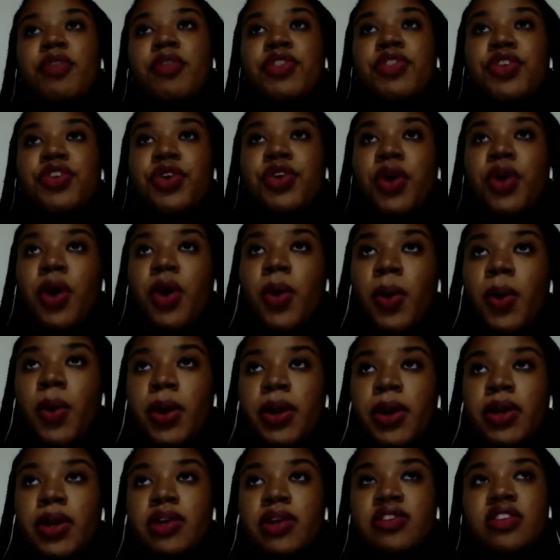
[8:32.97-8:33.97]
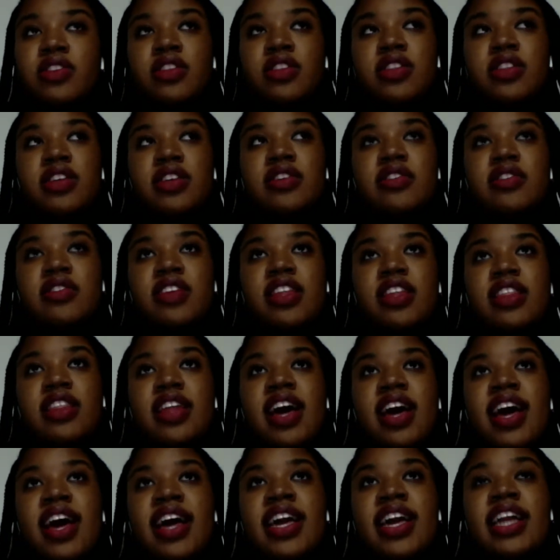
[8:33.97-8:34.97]
with your coworkers and things like
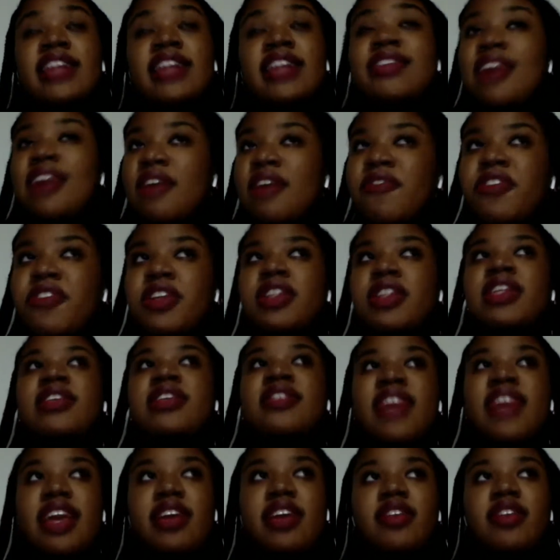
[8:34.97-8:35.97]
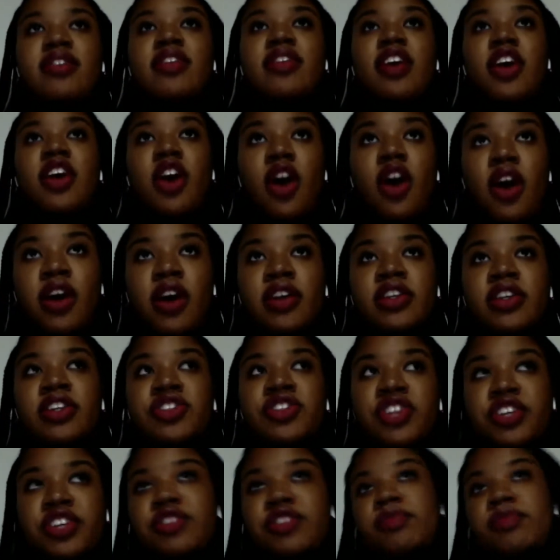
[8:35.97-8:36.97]
that, it definitely takes a hard
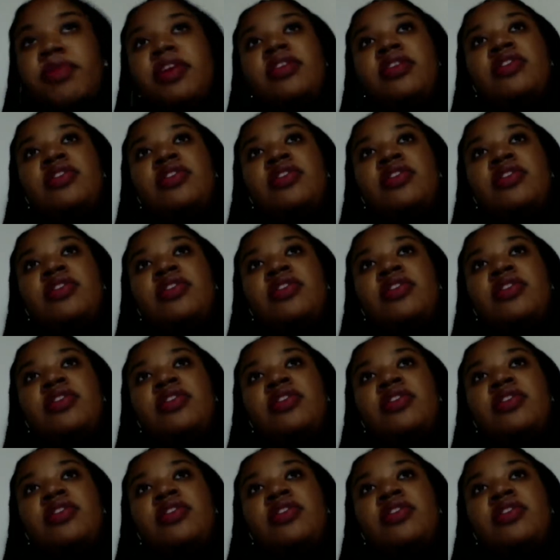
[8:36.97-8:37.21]
adjustment.